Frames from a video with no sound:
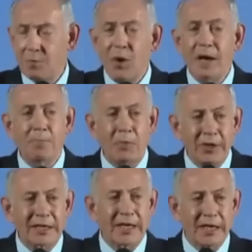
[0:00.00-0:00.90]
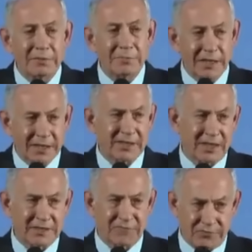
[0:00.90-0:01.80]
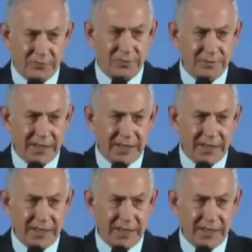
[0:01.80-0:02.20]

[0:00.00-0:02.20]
1.8 million tons of food